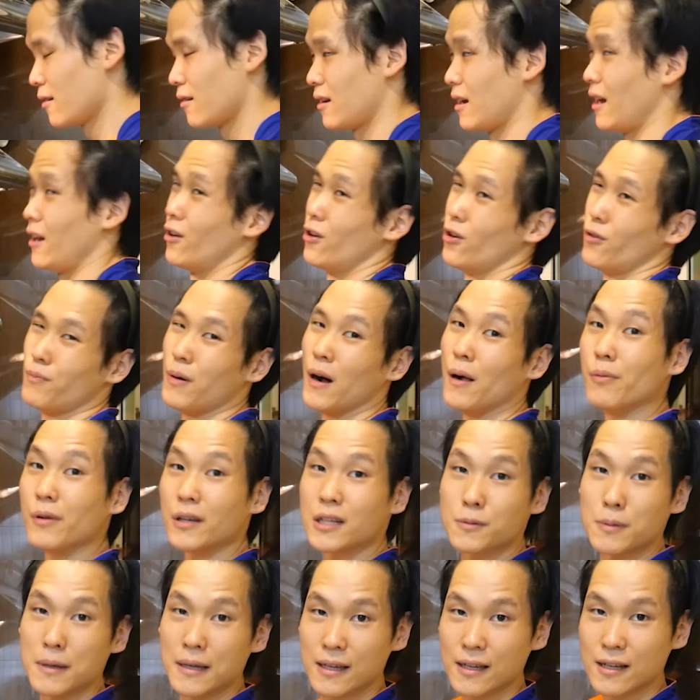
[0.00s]
I don't know,
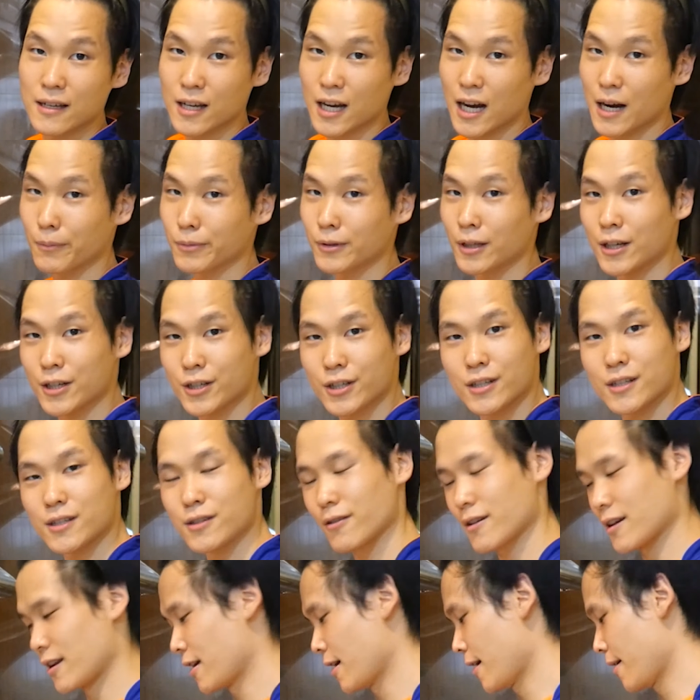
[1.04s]
public speaking competitions,
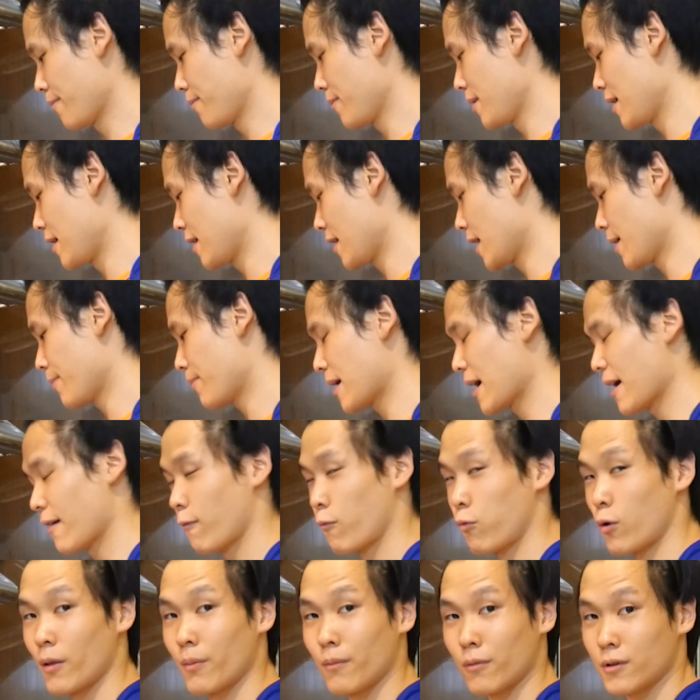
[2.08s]
you can hit me up. I
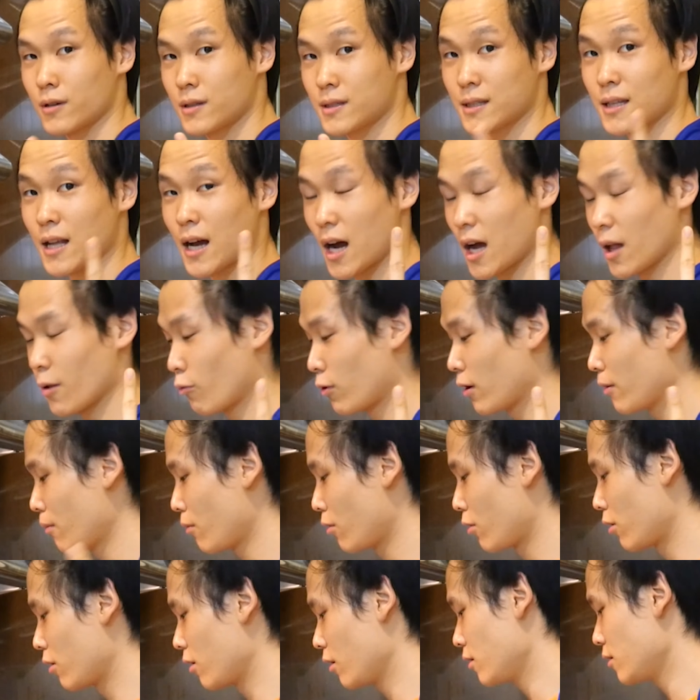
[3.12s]
have one more slot, one
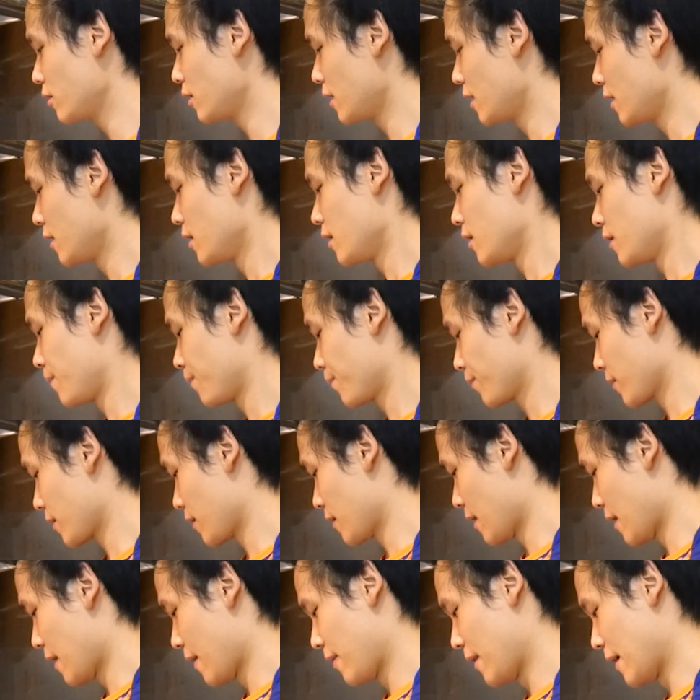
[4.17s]
more,
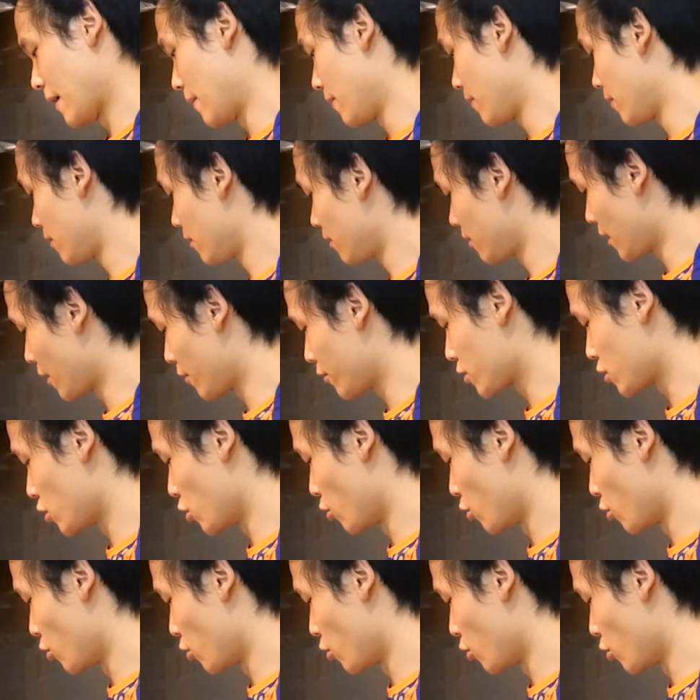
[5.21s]
and then there's